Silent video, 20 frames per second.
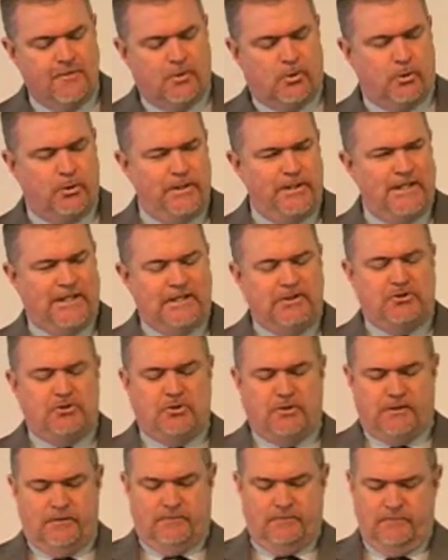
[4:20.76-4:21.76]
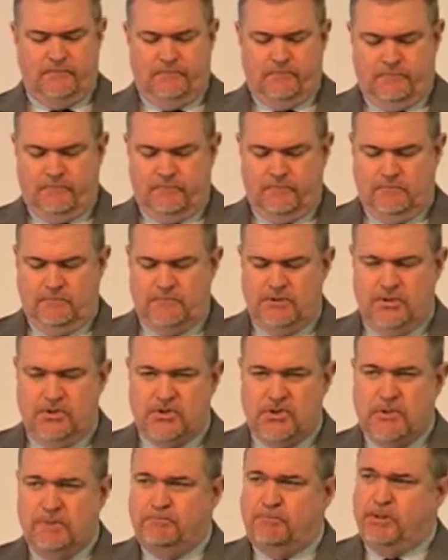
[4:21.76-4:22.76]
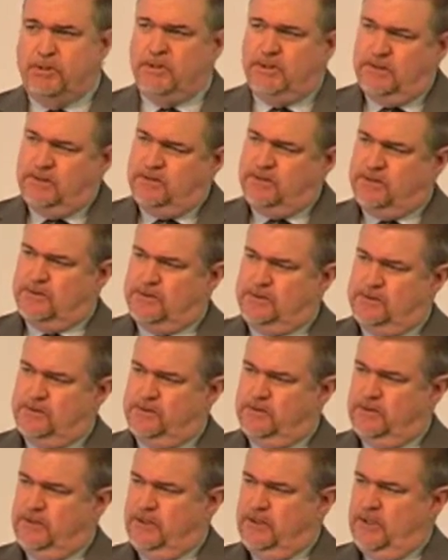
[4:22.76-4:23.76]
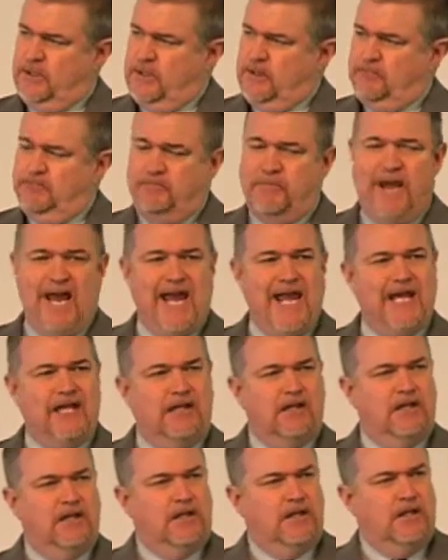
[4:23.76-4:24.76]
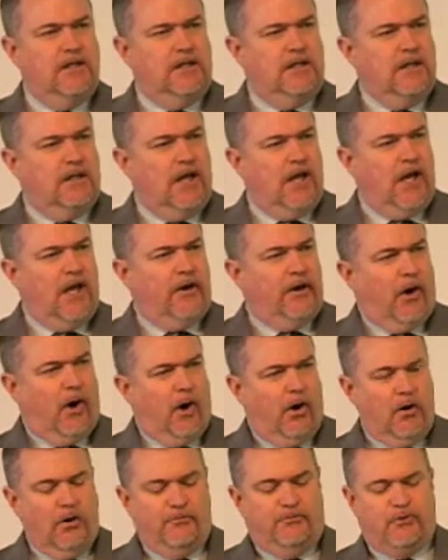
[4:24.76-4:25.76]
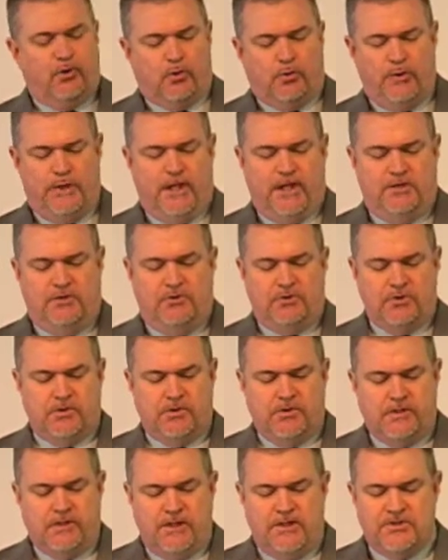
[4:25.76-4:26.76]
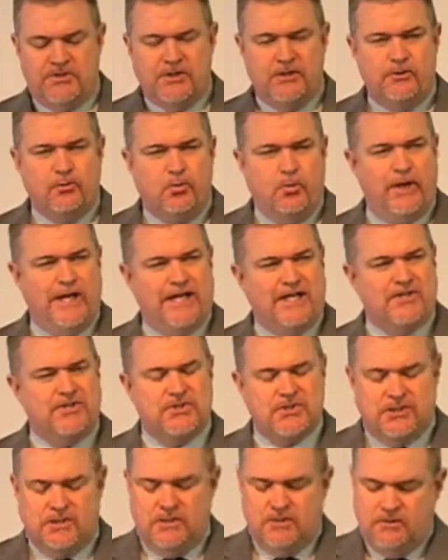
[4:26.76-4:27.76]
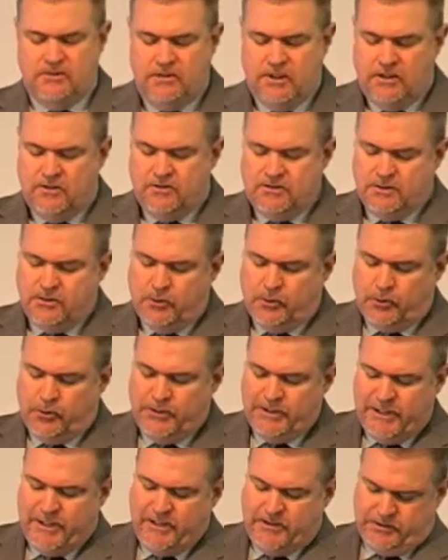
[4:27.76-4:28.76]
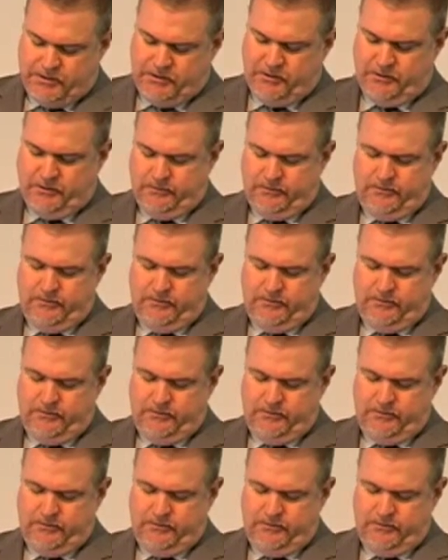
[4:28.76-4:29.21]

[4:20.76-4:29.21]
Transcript: Creation is complete. Man and all of creation is at rest in the Creator.